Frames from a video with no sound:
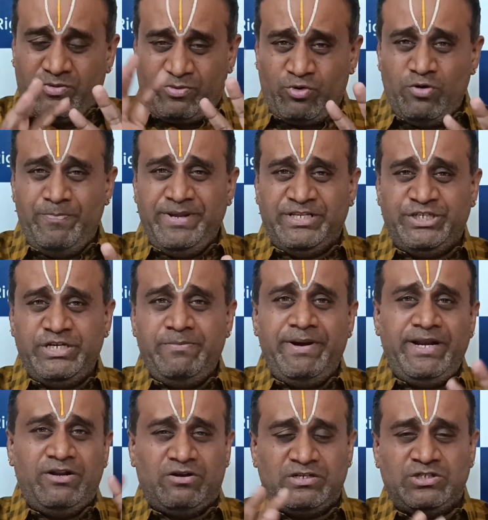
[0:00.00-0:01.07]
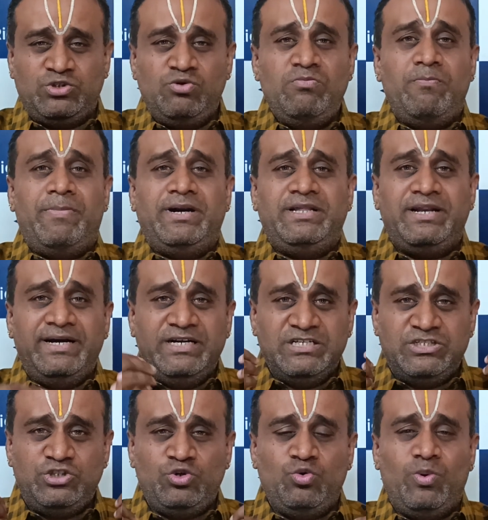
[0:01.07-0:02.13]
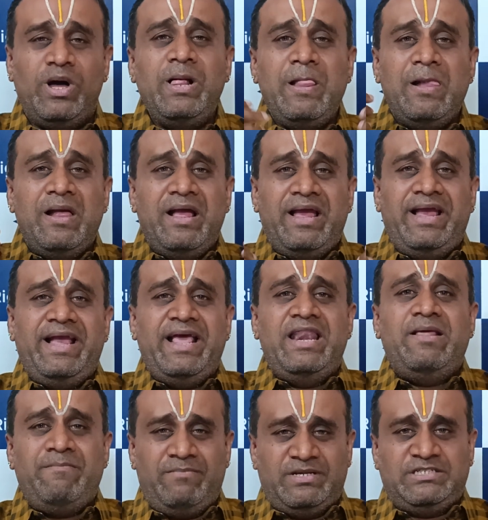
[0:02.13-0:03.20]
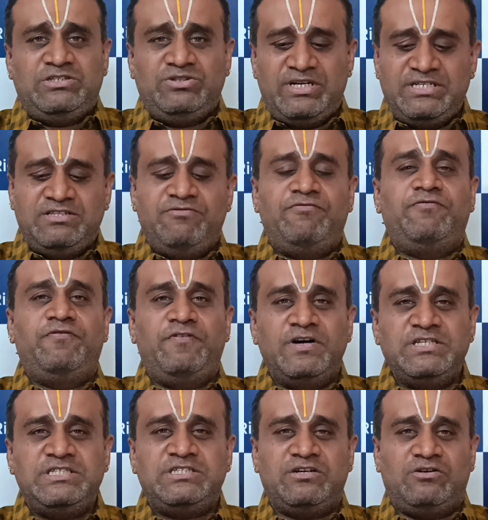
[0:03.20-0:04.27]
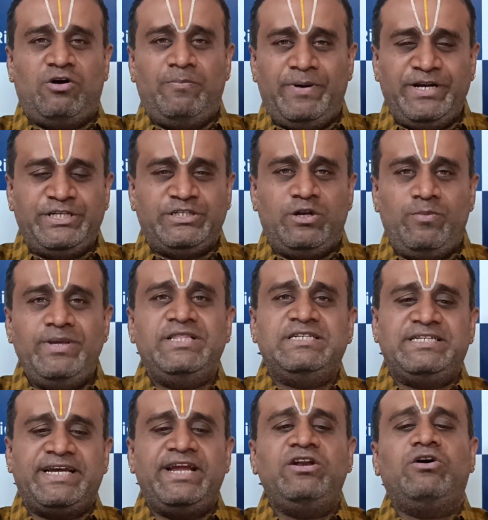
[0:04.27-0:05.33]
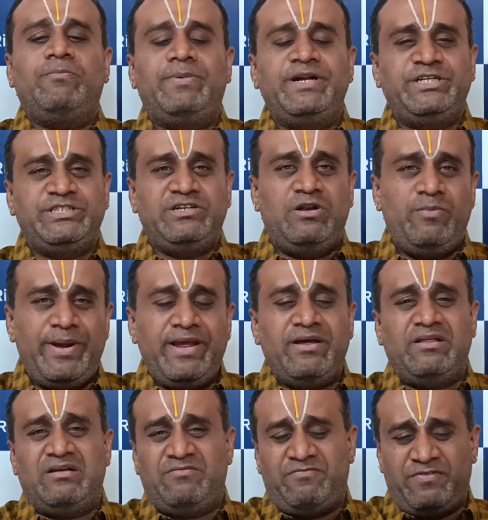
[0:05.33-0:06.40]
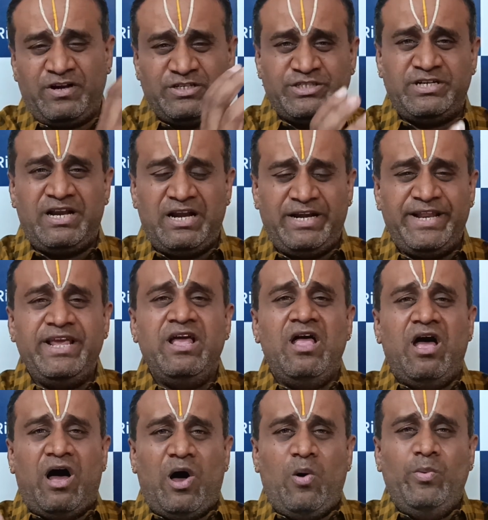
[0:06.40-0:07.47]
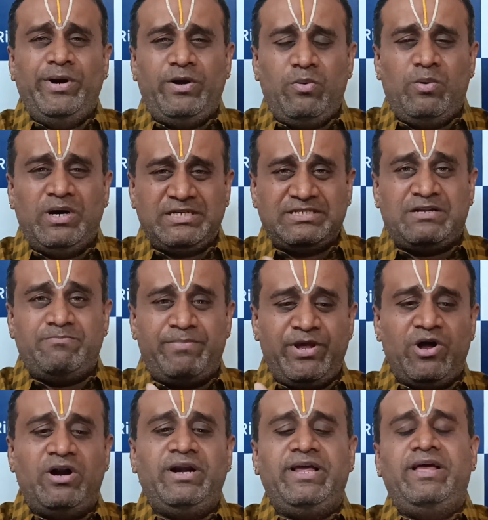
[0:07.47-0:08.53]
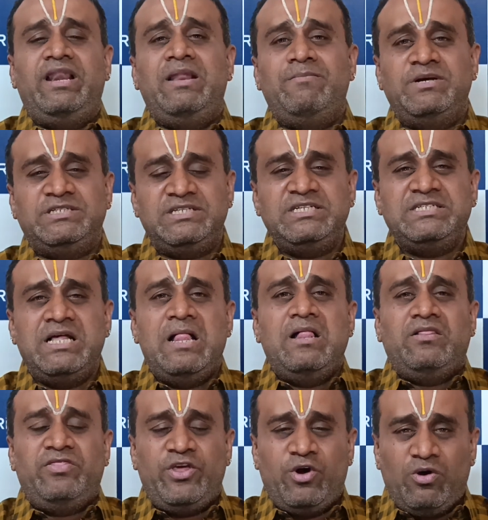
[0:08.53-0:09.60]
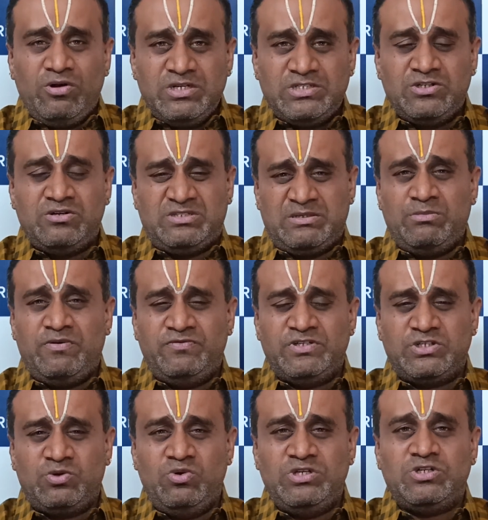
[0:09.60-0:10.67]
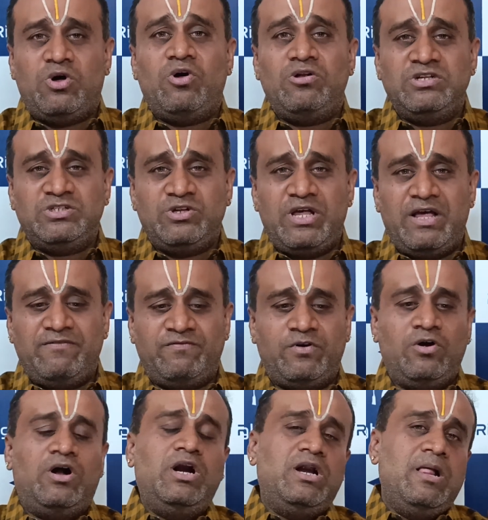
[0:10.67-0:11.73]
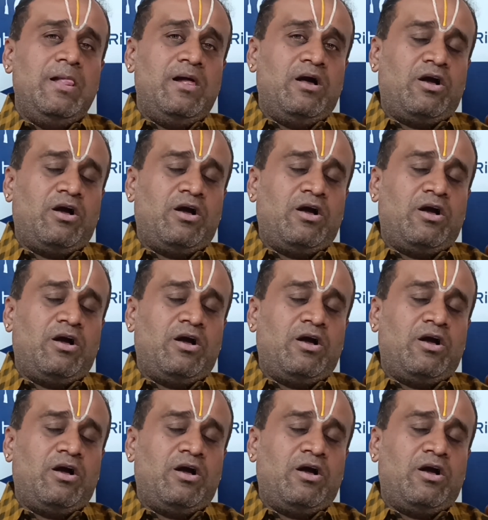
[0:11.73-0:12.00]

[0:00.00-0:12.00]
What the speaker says: could be Gmeet or Zoom, but then it is through a LMS. So that's the first operational way. The second operational way, functionality, how it works beyond LMS is some of the schools also have got